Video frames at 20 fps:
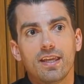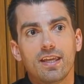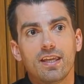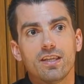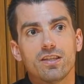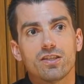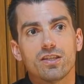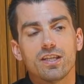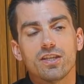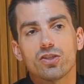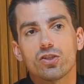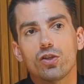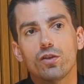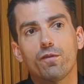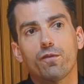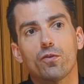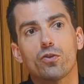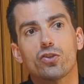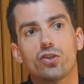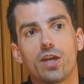is
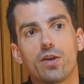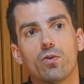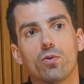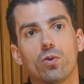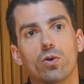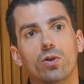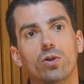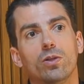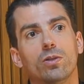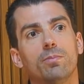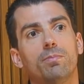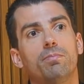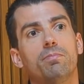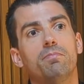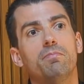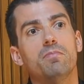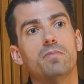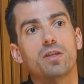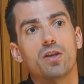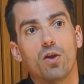good for general
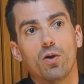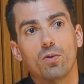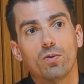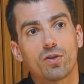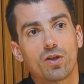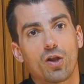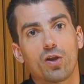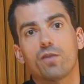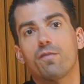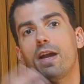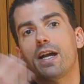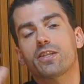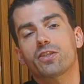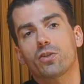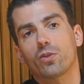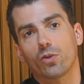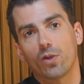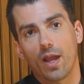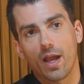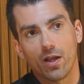
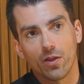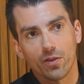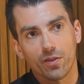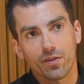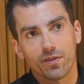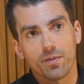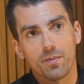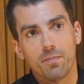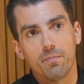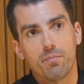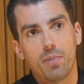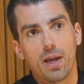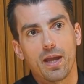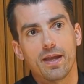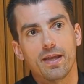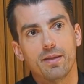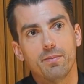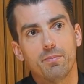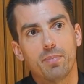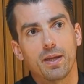cardiovascular health,
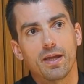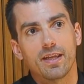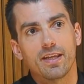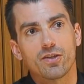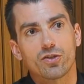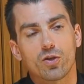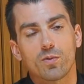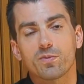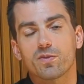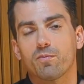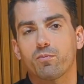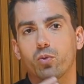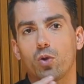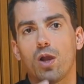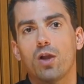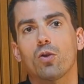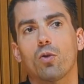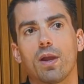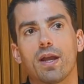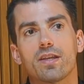but in terms of
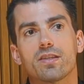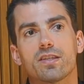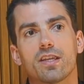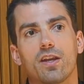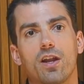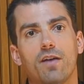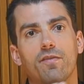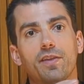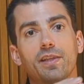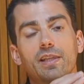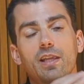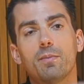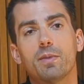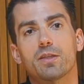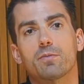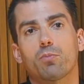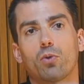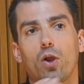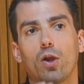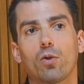progress, it often
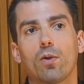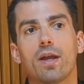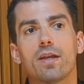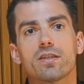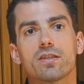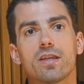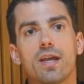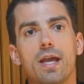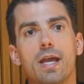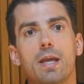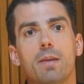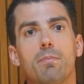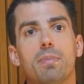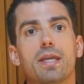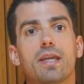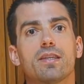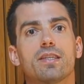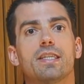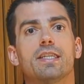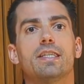limits progress
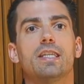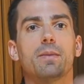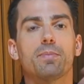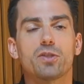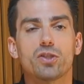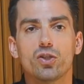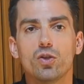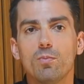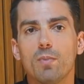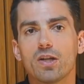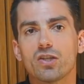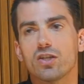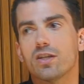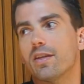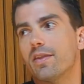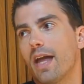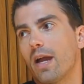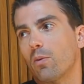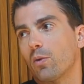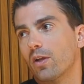because it dips too much
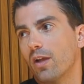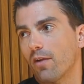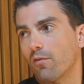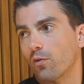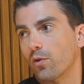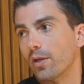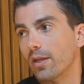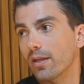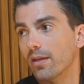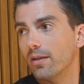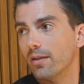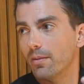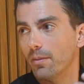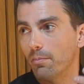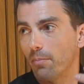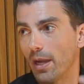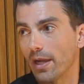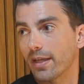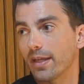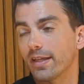into that recovery
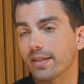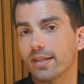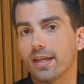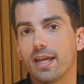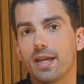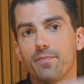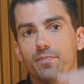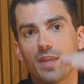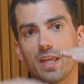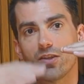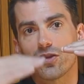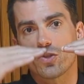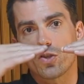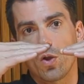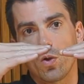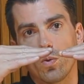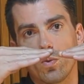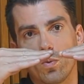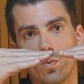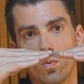bucket. And
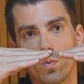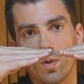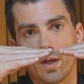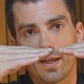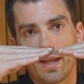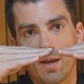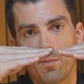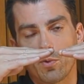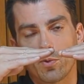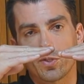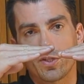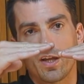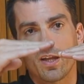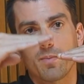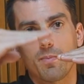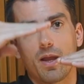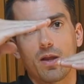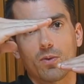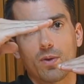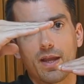so what Cameron was
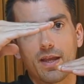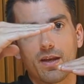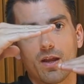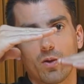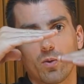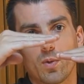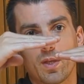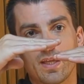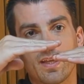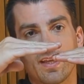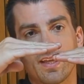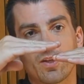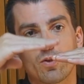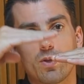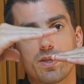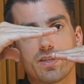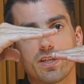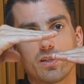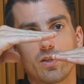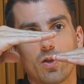talking about, right? Are we
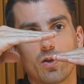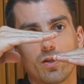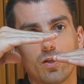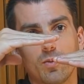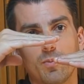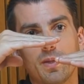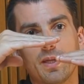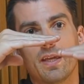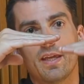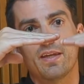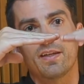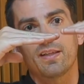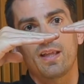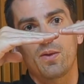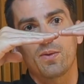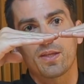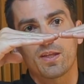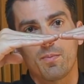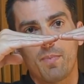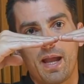increasing load a little bit and
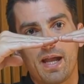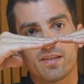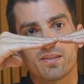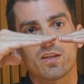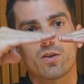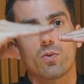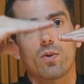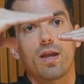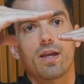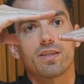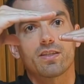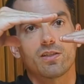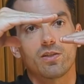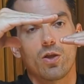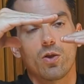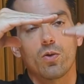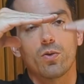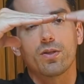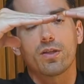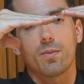allowing capacity to rise,
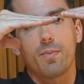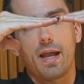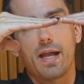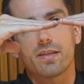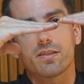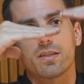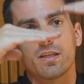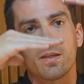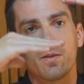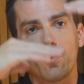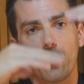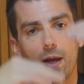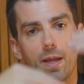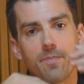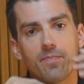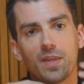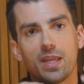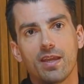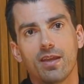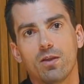load capacity,
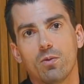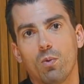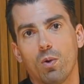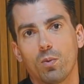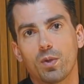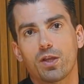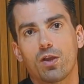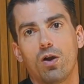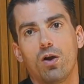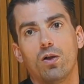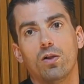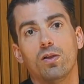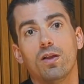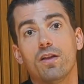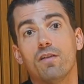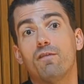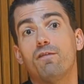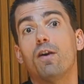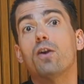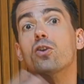right? What we call
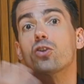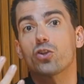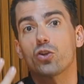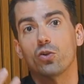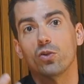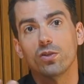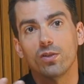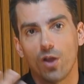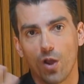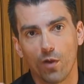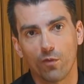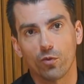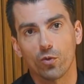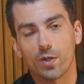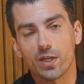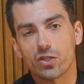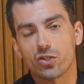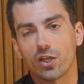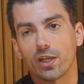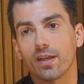functional
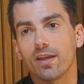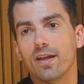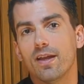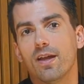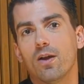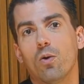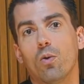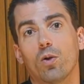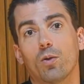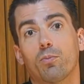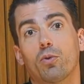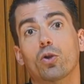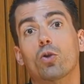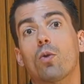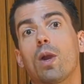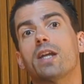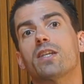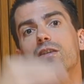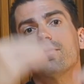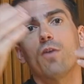overreaching or
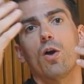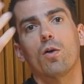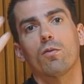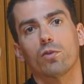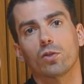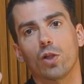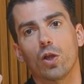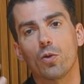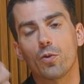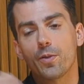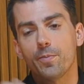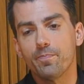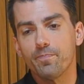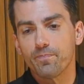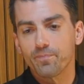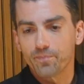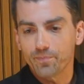progressive overload.